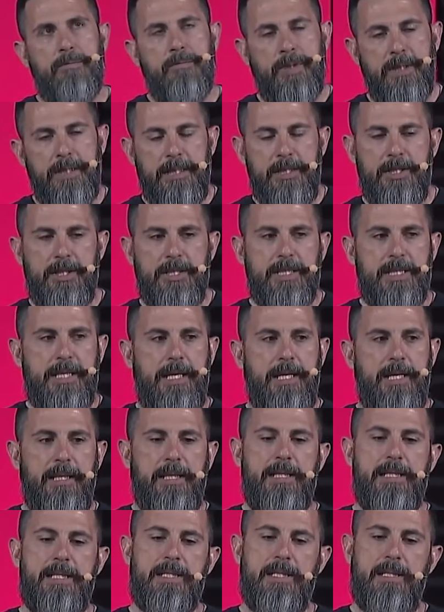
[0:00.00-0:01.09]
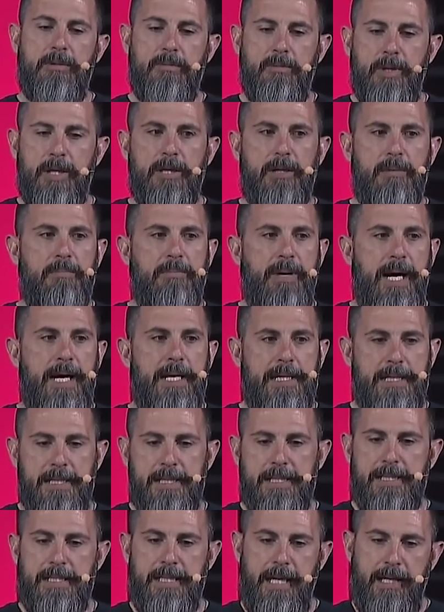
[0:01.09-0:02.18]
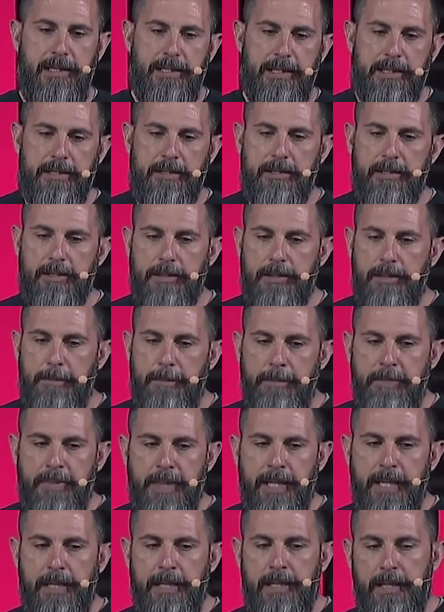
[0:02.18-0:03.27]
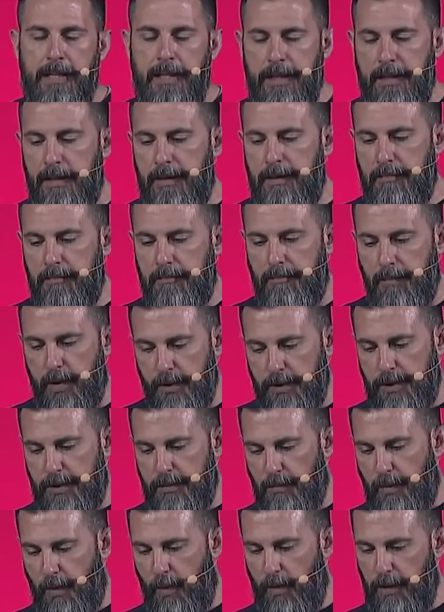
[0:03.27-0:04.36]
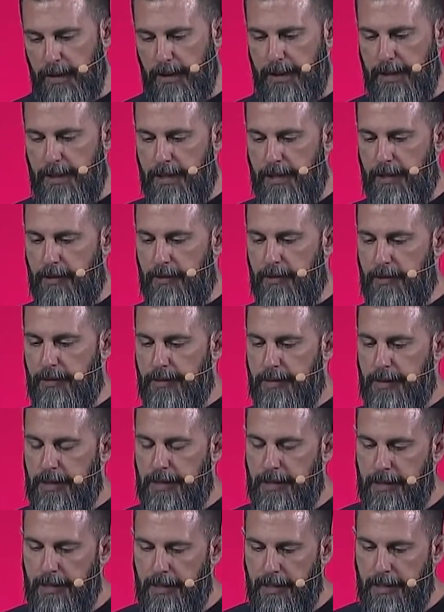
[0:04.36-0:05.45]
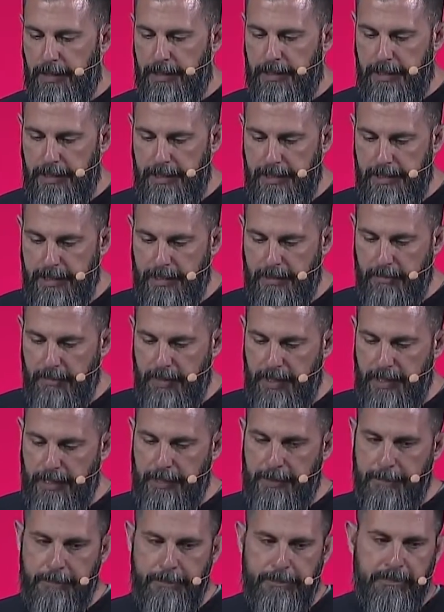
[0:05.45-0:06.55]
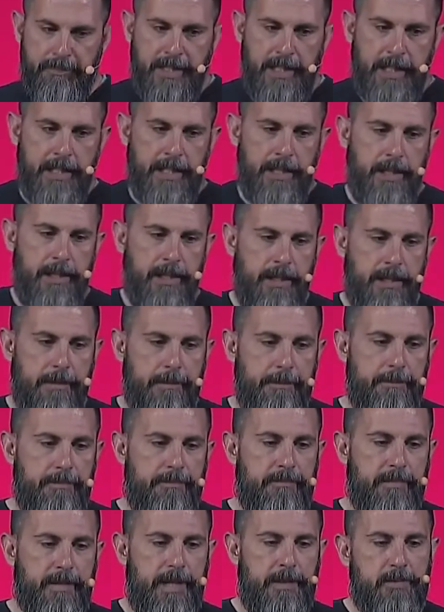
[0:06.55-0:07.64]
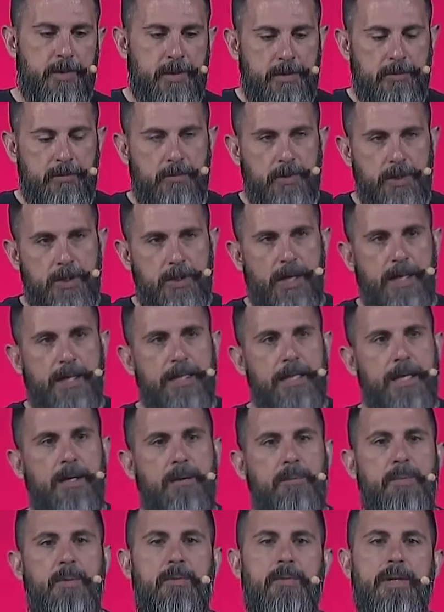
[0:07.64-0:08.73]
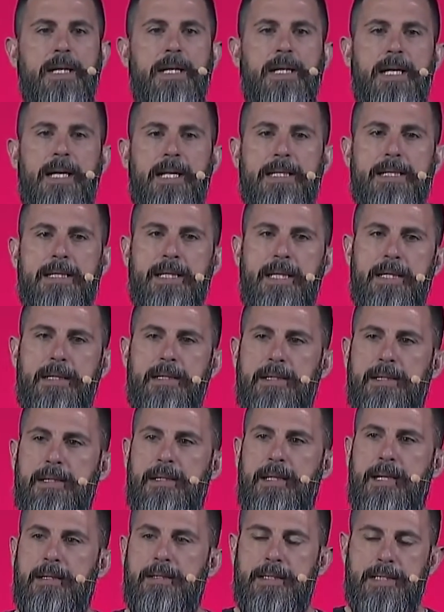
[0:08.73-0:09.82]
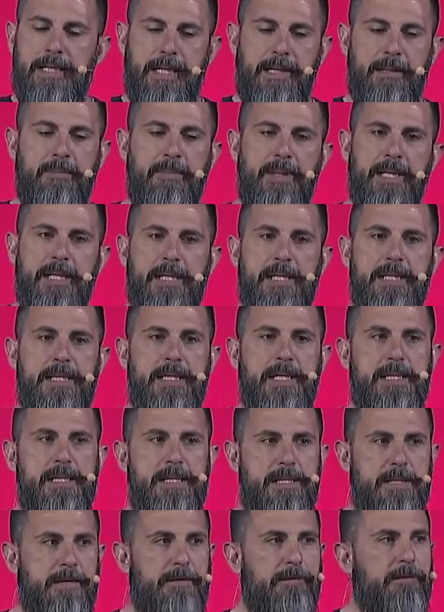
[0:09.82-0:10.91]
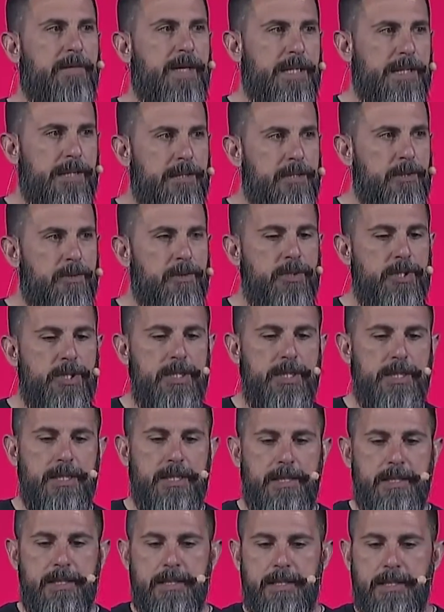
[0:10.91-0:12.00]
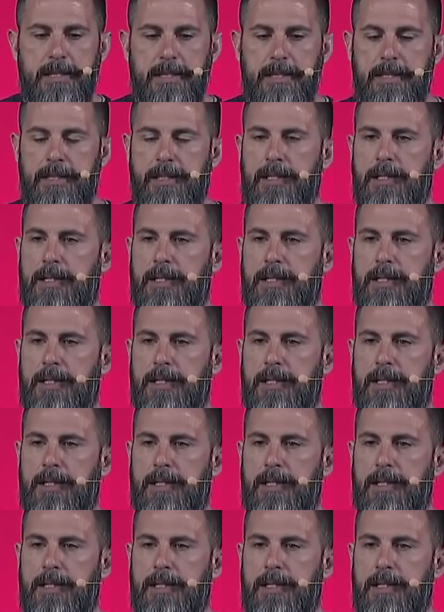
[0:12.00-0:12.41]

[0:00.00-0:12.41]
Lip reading: really just kind of listen to what her body is telling her. Most importantly, though, at least to me, we're trying to help her realize that diabetes doesn't define who she is.